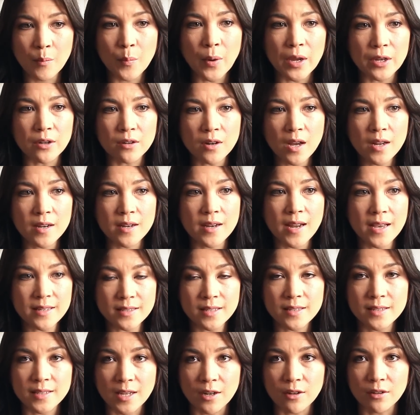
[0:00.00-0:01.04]
but you're not
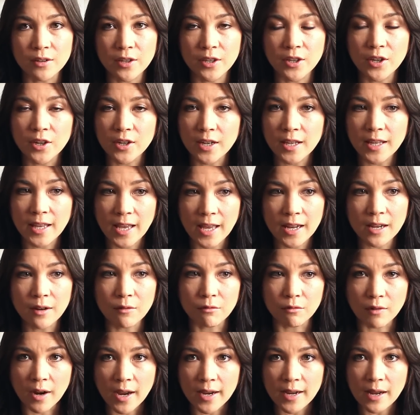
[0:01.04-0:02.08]
necessarily gonna get it
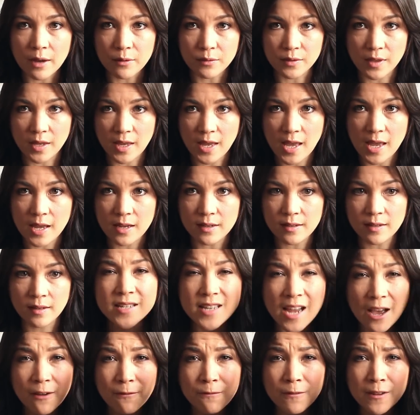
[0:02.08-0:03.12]
right out the gate.
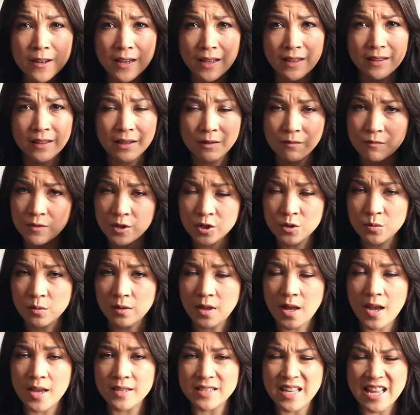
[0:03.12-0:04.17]
Definitely
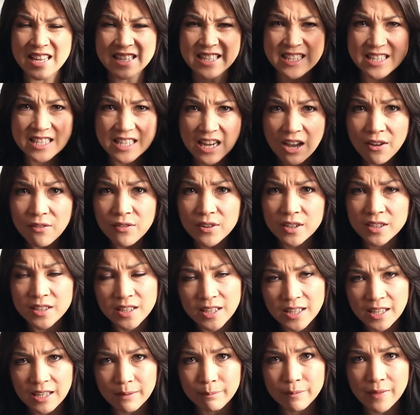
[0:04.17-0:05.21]
visualize and
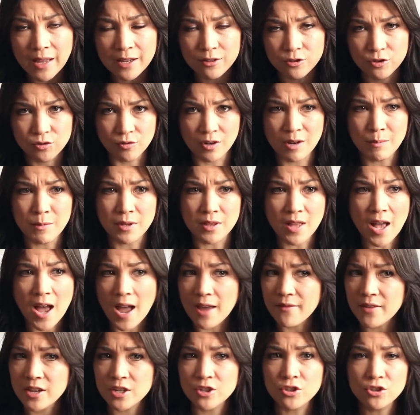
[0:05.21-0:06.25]
definitely keep that dream
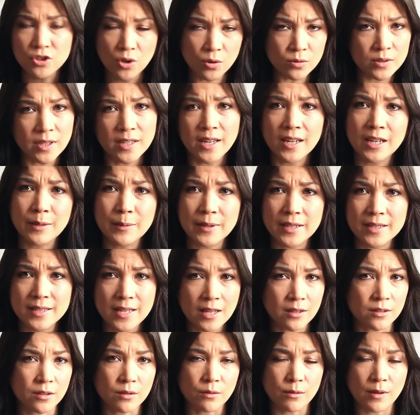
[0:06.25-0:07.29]
alive, and don't let anybody
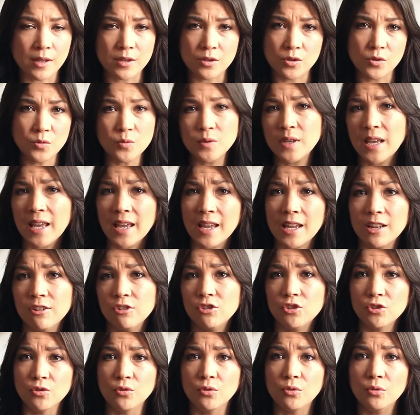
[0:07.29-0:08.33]
tell you that you
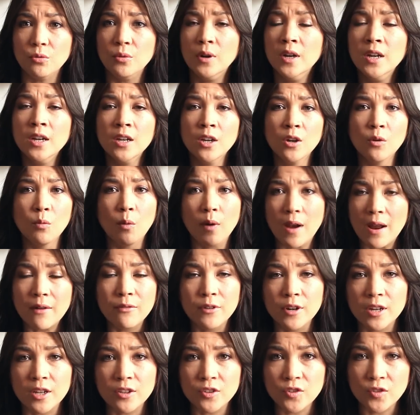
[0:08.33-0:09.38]
can't do
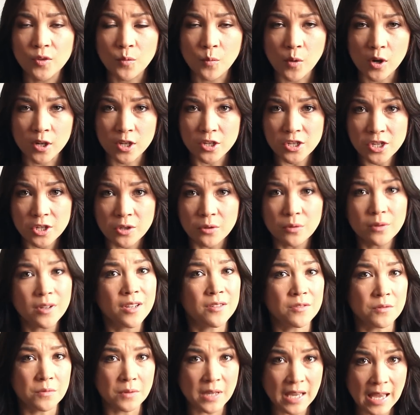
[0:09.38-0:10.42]
whatever it is you wanna do,
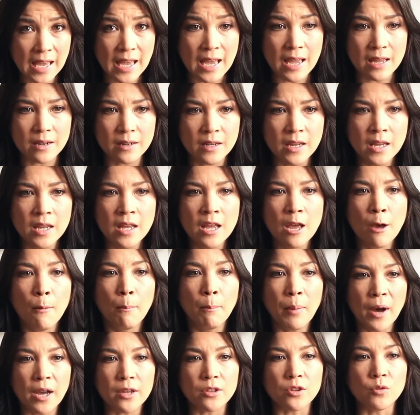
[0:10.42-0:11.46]
because you can.
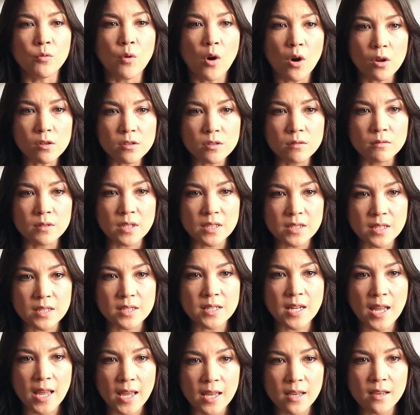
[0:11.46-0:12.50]
But you also need to
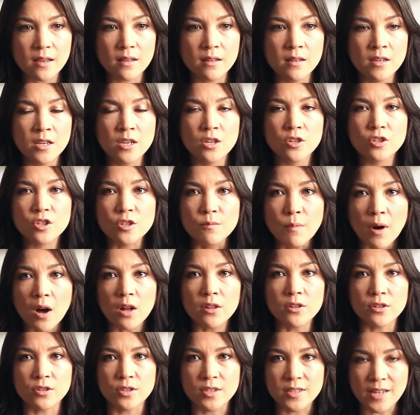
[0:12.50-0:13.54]
take
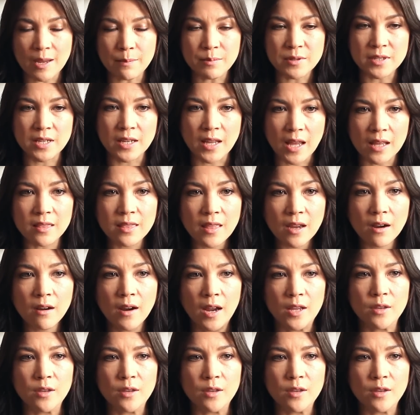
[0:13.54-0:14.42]
smaller steps to get there,